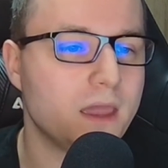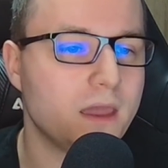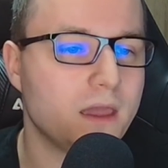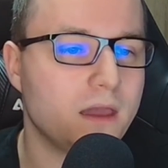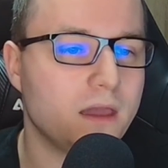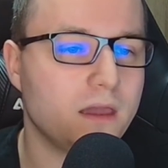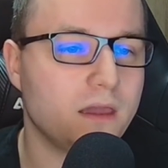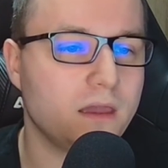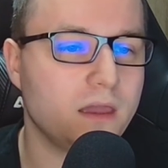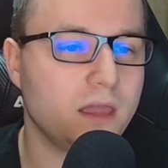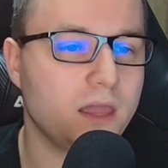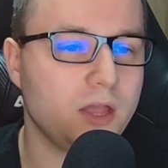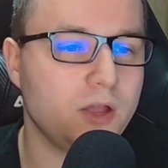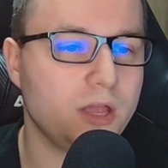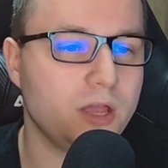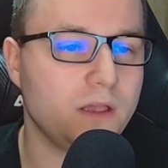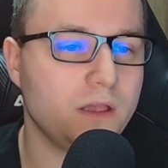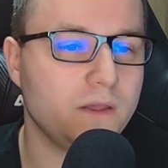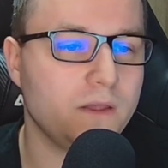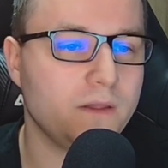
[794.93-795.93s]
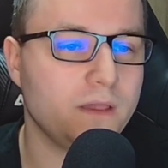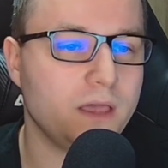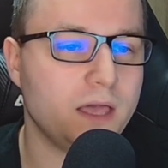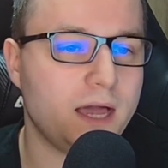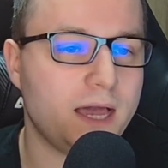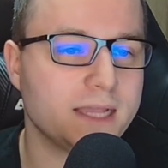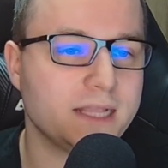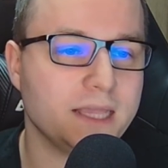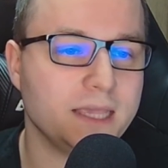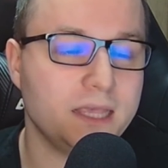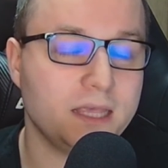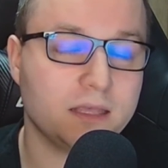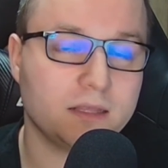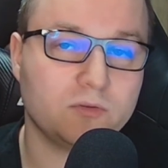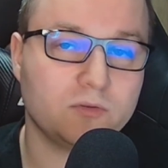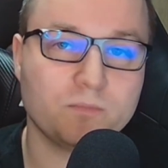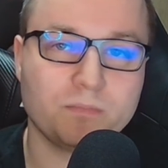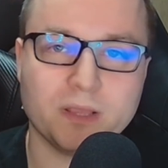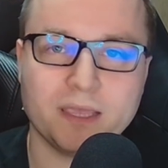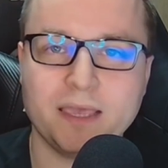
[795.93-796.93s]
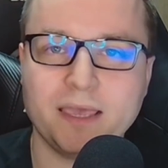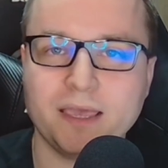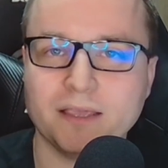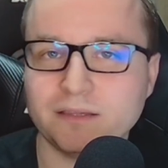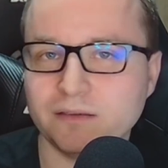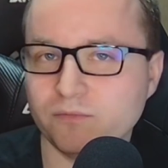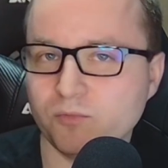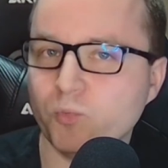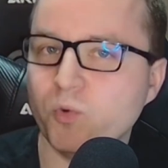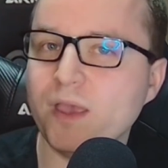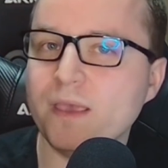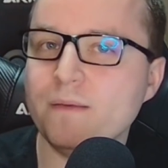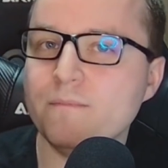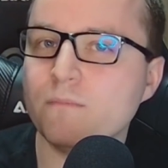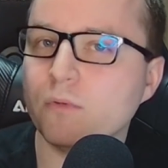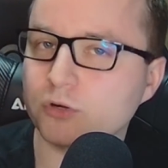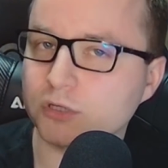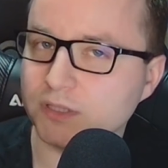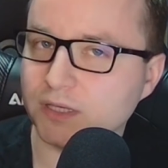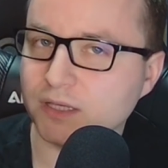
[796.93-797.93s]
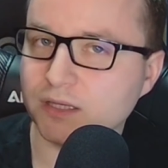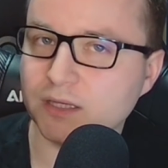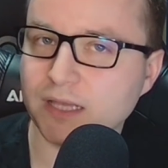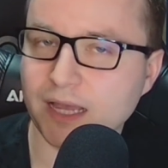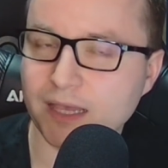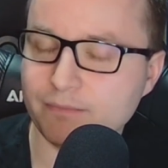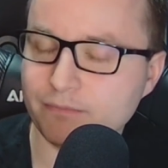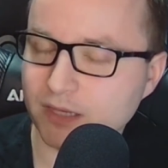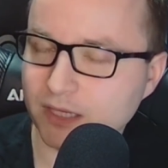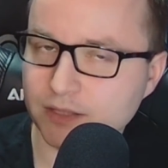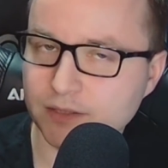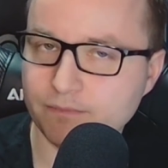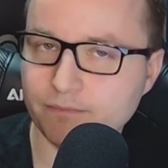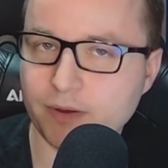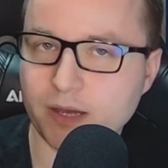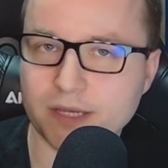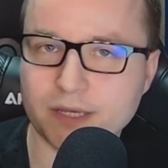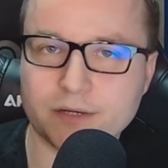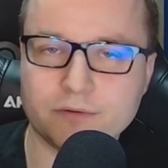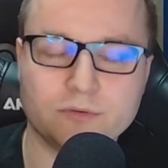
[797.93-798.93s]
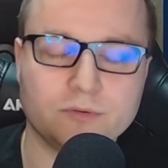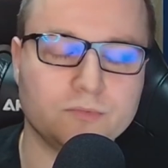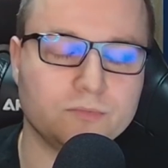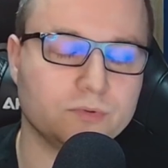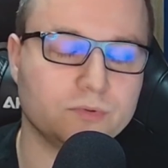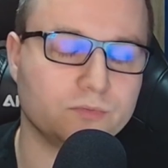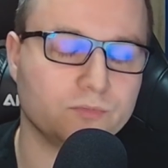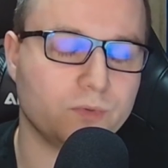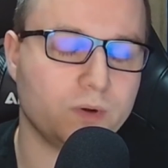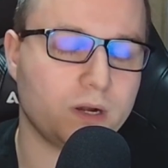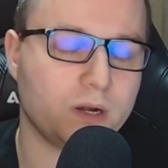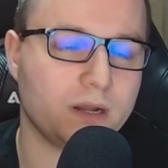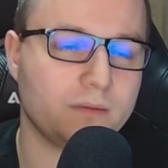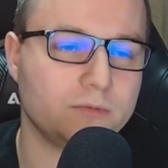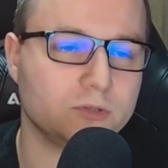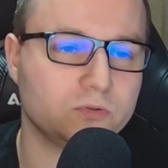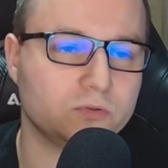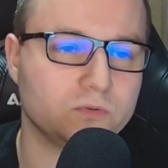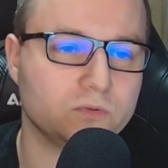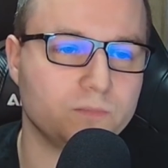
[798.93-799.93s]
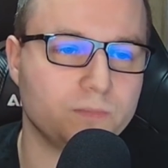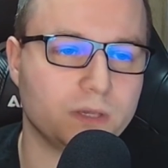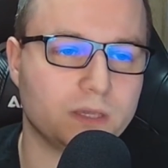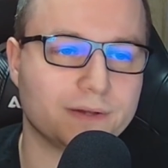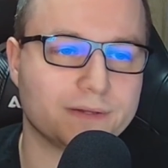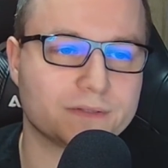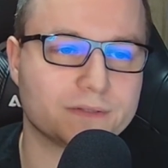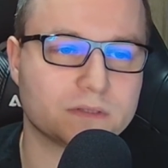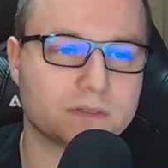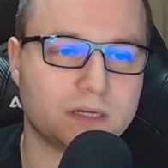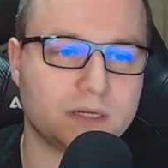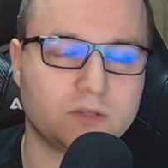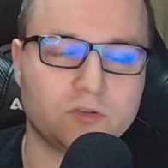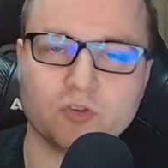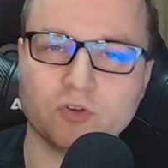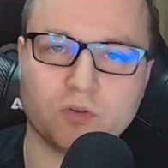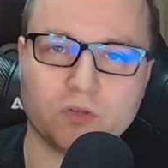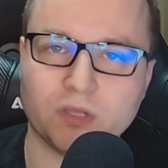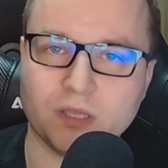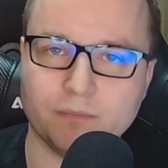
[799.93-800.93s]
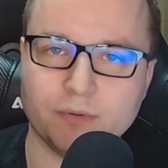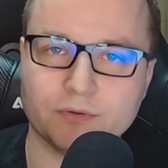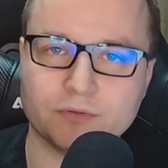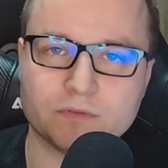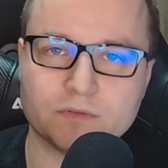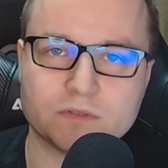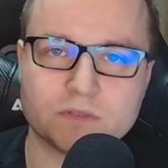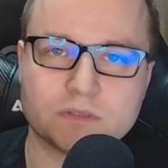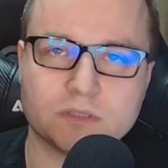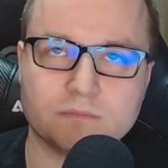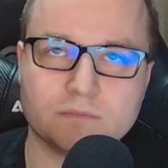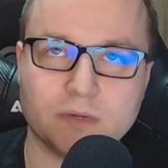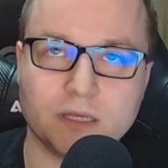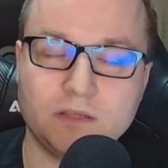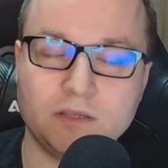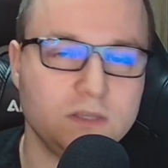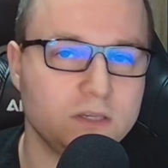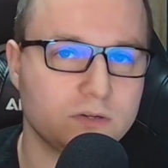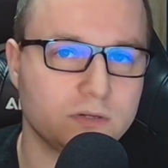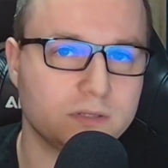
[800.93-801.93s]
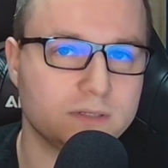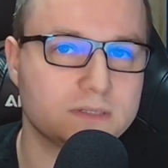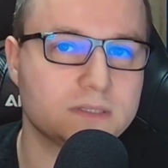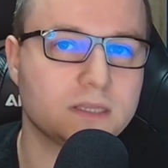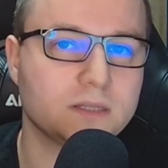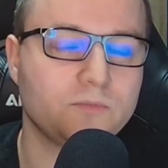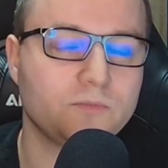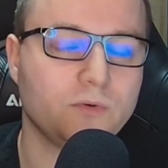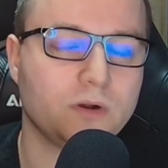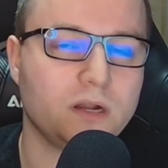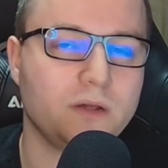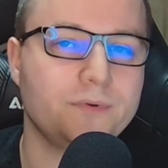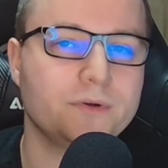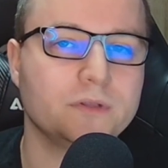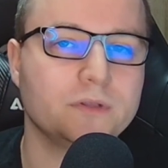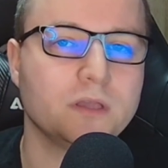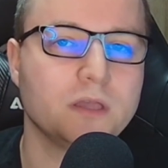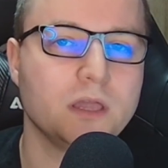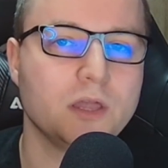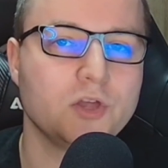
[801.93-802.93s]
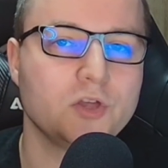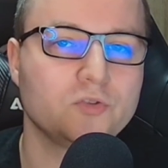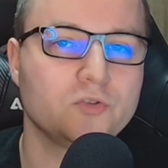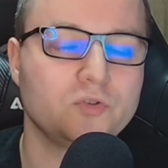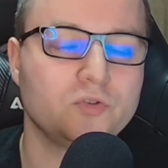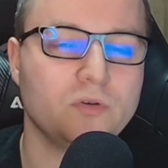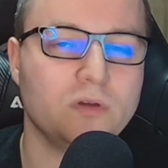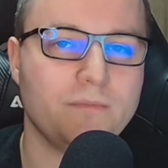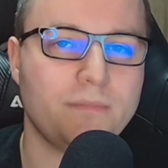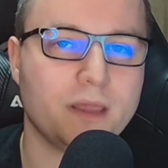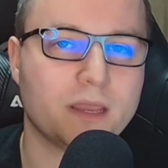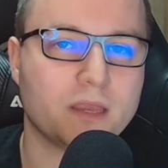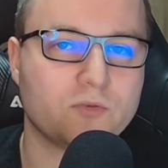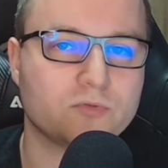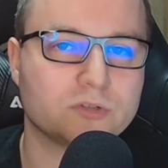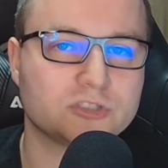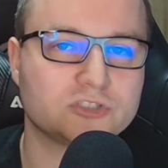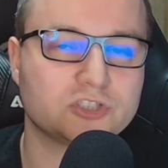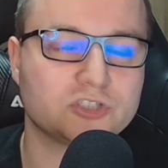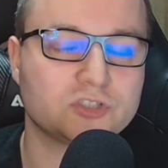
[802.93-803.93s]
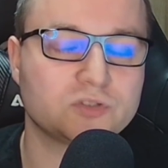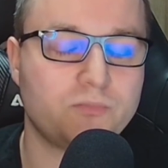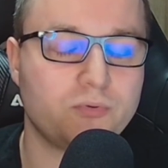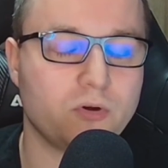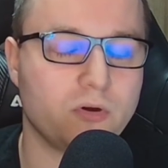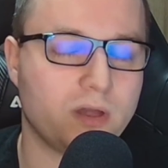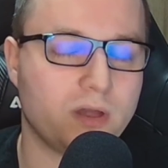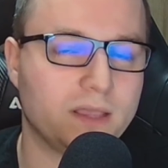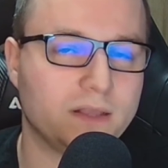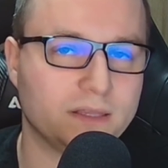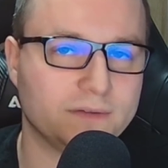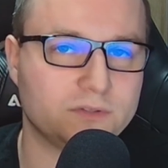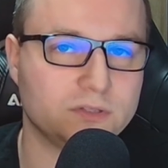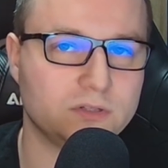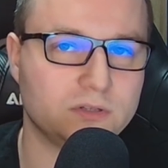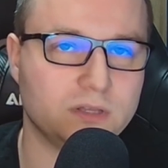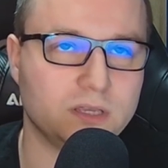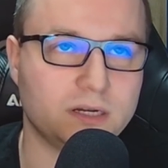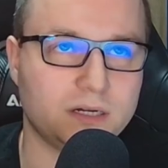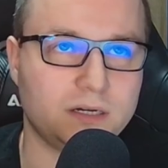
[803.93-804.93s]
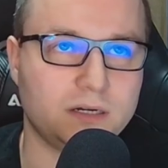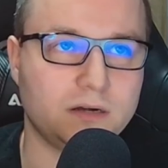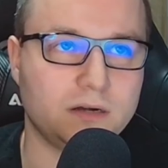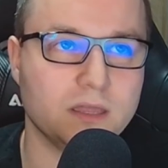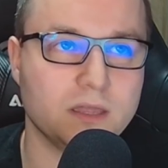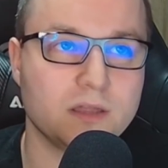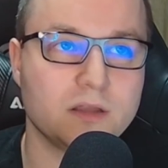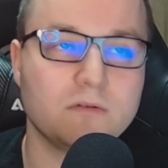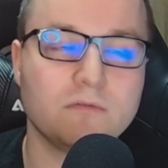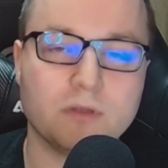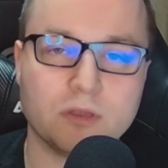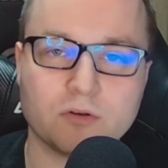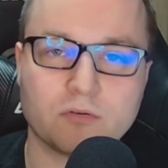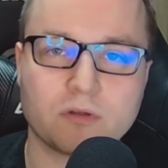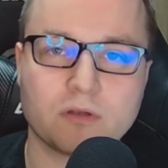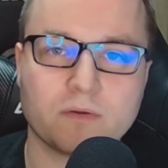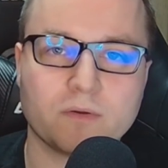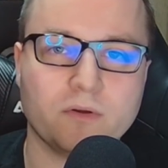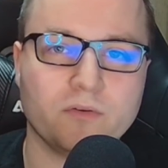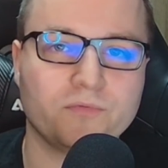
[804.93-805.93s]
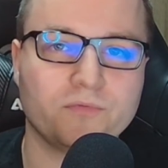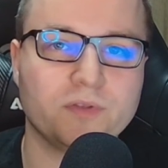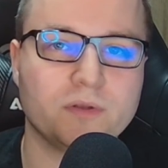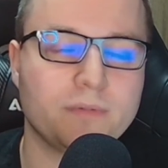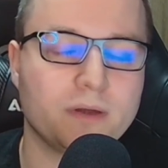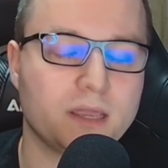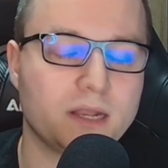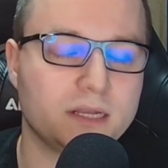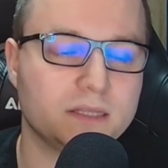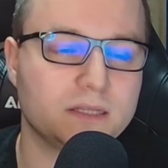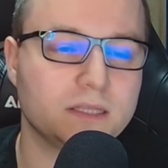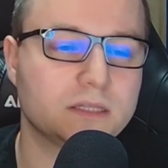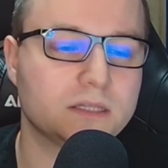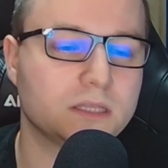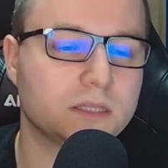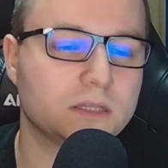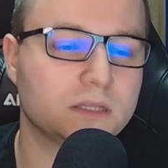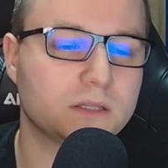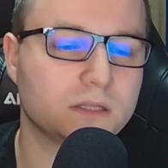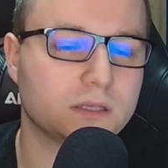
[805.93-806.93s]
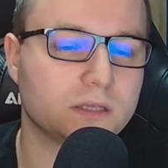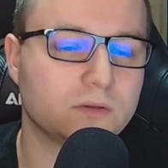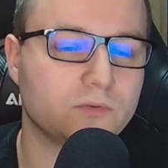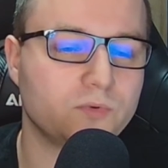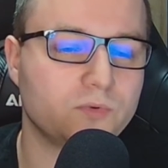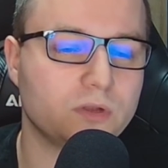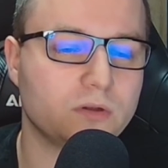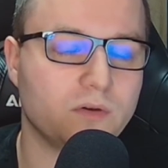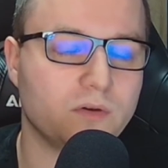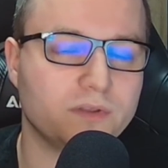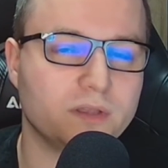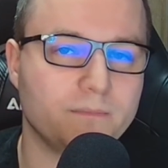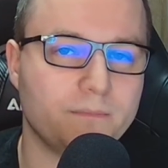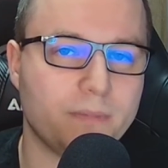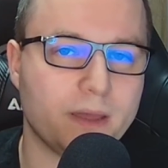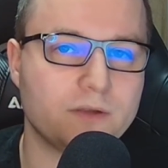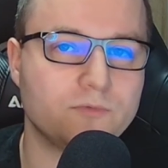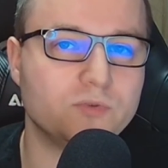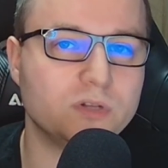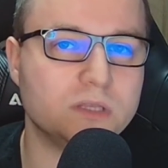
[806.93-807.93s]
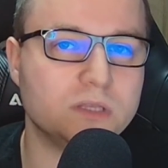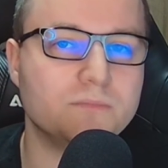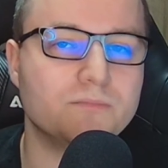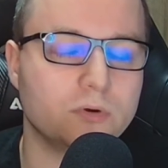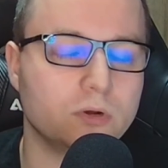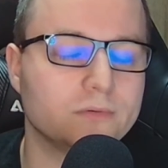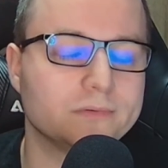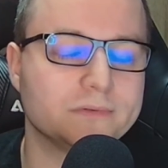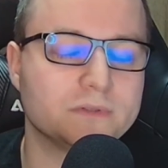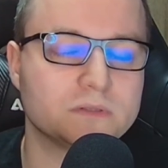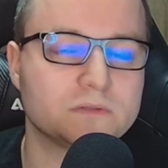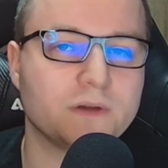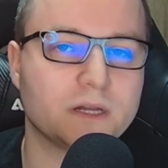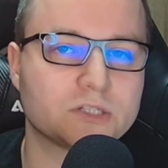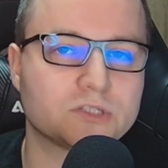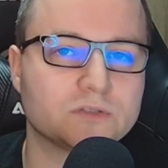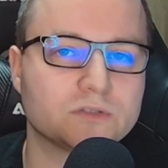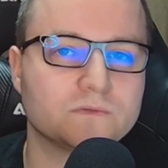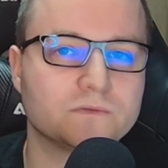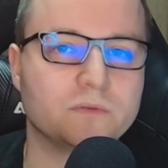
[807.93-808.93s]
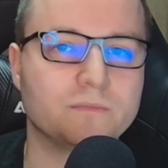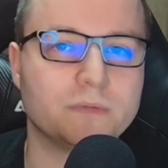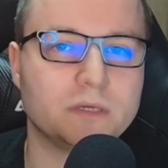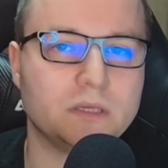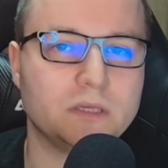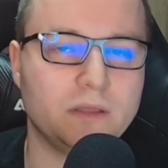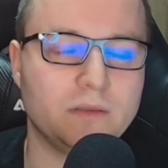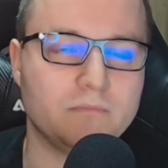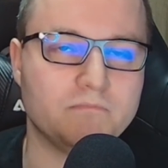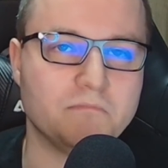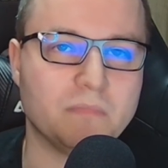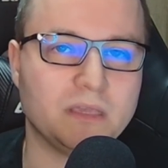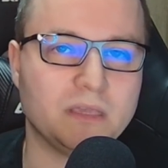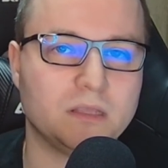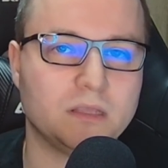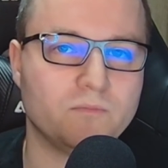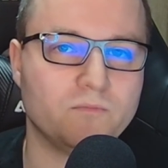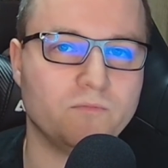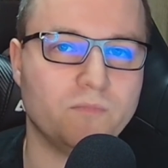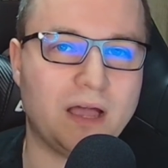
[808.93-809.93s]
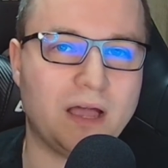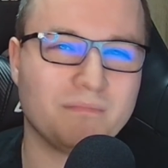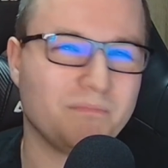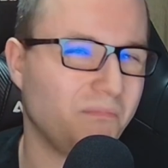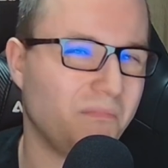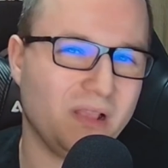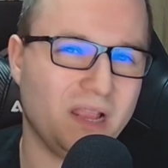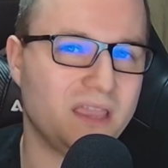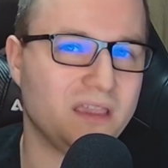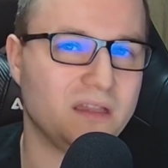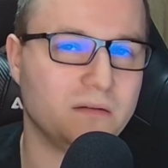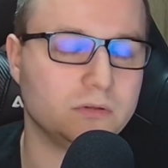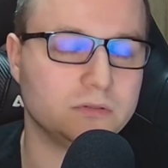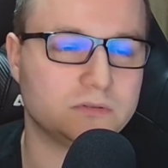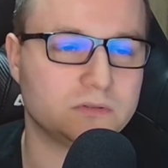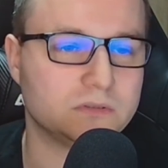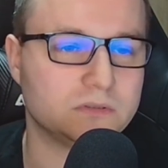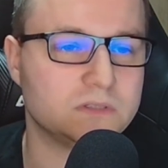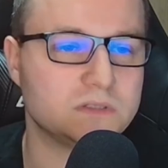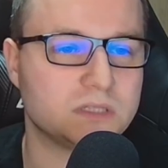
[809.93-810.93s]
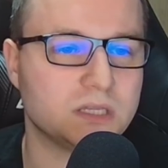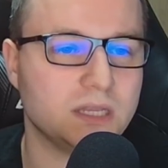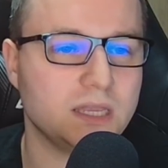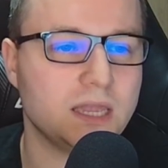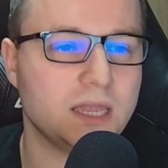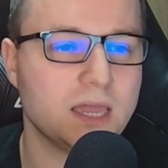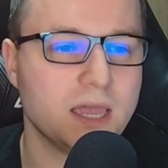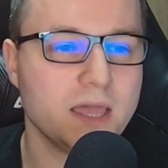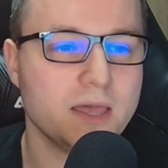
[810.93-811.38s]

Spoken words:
I like to play Cathay way more than I played Empire in Warhammer 2, because I talked about this in my tier list, that Warhammer 2 Empire was just broken after the reorg of the Empire. I think that reorg of the Empire really broke this faction for me and made them unplayable to this day.